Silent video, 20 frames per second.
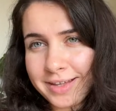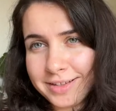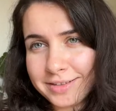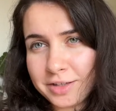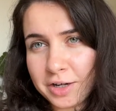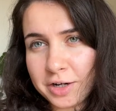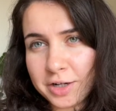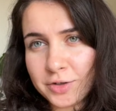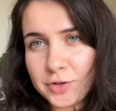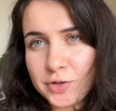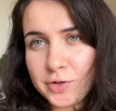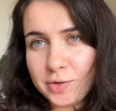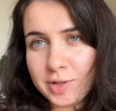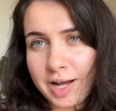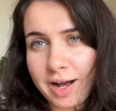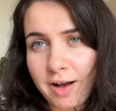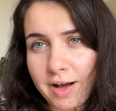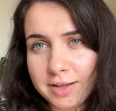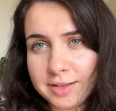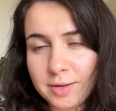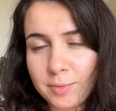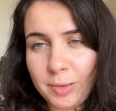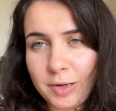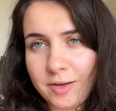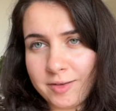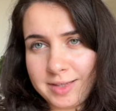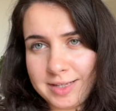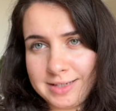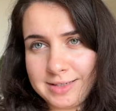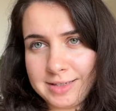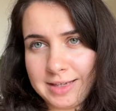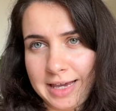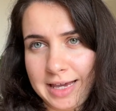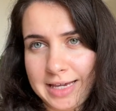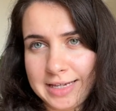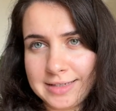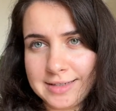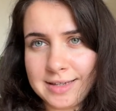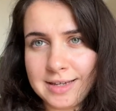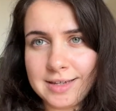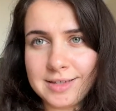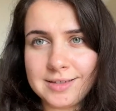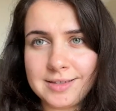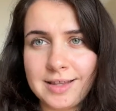thing that I should add about this case is